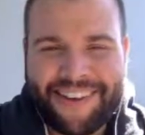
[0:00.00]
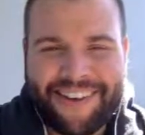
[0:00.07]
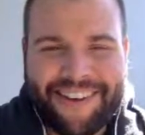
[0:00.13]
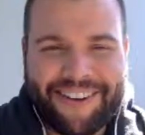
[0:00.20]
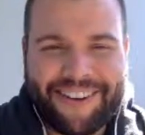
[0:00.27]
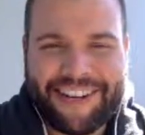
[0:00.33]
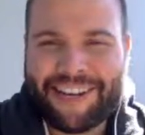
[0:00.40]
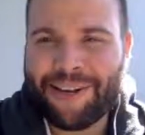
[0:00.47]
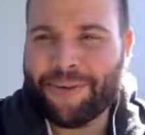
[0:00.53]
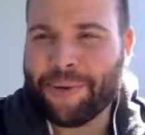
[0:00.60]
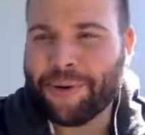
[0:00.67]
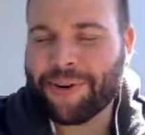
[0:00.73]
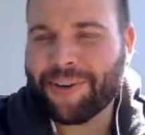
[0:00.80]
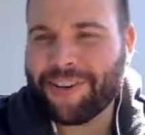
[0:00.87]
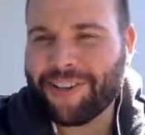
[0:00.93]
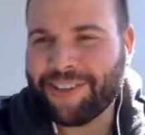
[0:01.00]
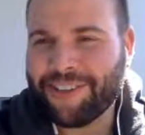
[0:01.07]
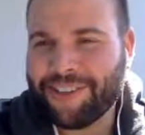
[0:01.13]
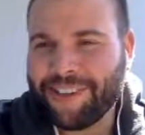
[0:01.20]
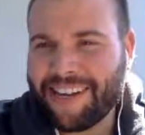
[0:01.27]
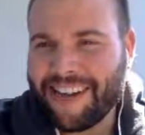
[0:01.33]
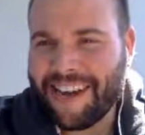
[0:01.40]
Okay, we're going to
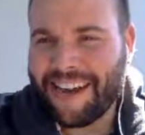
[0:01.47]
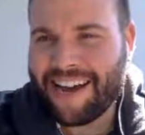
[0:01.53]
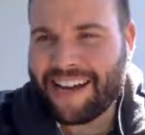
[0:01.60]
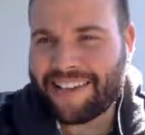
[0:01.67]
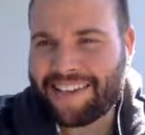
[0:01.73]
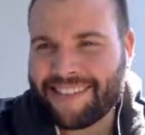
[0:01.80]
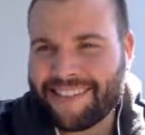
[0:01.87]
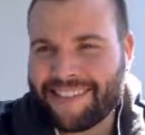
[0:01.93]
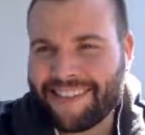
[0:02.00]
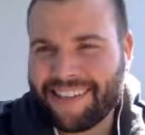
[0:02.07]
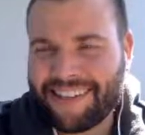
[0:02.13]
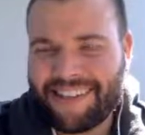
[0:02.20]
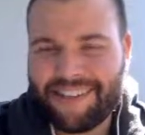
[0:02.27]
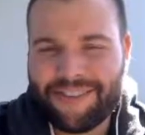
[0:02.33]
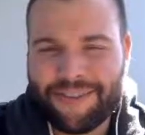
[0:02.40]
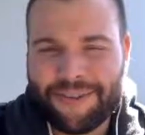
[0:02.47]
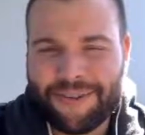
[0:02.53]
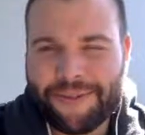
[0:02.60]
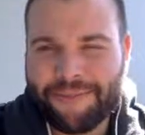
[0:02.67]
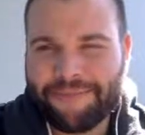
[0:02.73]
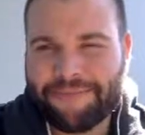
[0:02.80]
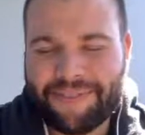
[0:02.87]
look at Quito,